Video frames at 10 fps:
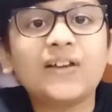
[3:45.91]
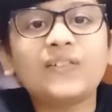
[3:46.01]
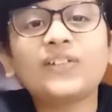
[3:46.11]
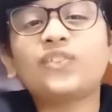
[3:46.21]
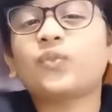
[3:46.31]

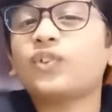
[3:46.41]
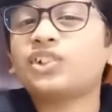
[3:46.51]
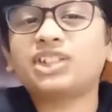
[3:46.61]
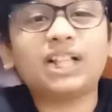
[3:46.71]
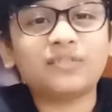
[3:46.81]
Everyone
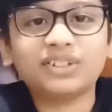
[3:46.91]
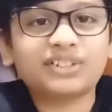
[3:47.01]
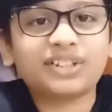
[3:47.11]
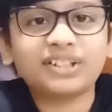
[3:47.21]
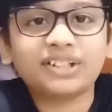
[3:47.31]
was
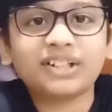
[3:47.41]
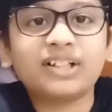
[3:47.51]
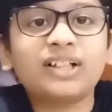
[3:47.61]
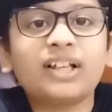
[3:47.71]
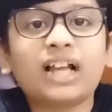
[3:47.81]

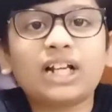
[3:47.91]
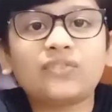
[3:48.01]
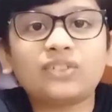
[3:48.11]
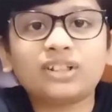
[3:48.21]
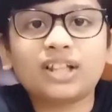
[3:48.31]
devastated,
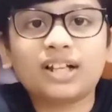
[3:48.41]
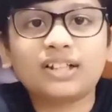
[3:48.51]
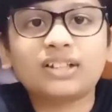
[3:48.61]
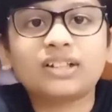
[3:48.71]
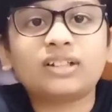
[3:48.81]
and with
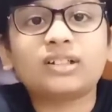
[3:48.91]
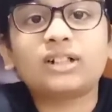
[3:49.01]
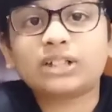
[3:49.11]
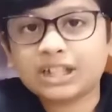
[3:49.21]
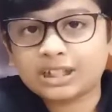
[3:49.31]
that,
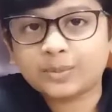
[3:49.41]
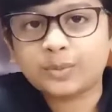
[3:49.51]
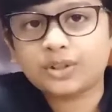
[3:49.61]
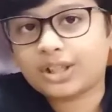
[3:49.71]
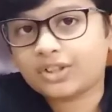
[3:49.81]
the
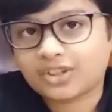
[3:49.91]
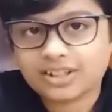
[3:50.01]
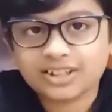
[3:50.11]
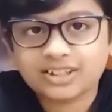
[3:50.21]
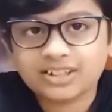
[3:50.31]
Trunchbull and
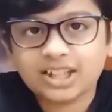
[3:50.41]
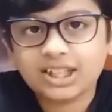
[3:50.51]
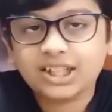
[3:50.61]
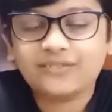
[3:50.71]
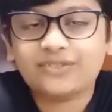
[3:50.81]

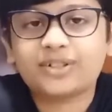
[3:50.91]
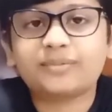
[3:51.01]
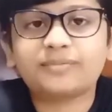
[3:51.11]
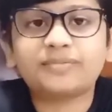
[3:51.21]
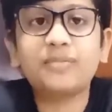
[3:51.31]
Hortensia left.